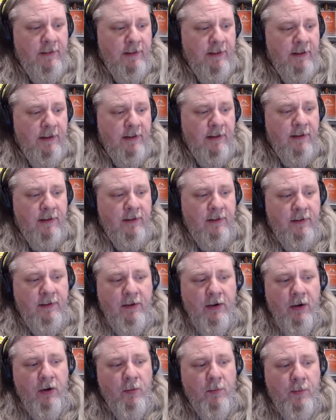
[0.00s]
in a
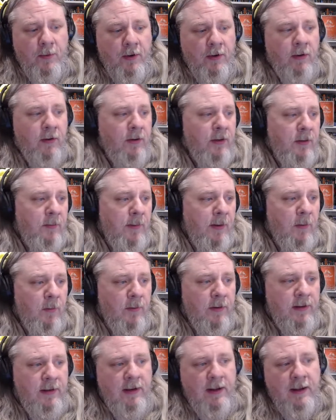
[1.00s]
cope argument
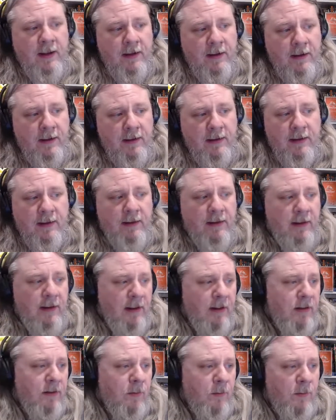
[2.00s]
with Nick, and then the
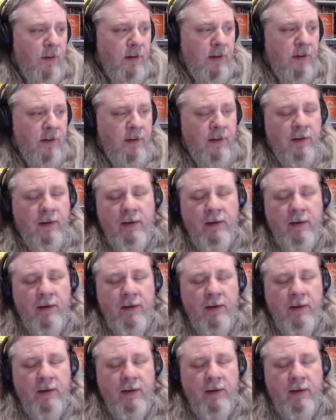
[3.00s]
other one